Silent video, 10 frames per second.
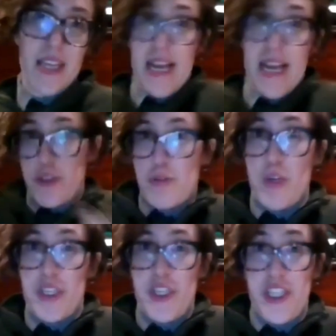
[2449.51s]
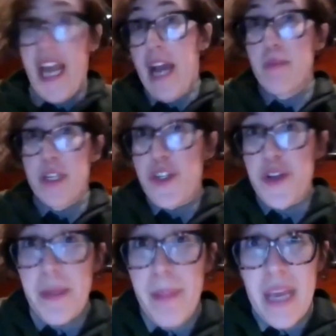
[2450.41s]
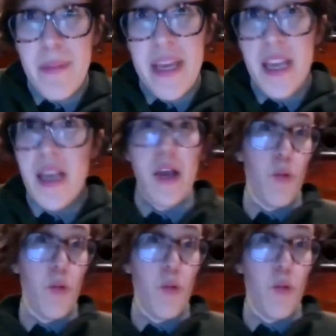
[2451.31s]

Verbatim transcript: he asked George Washington, how much are you going to pay me?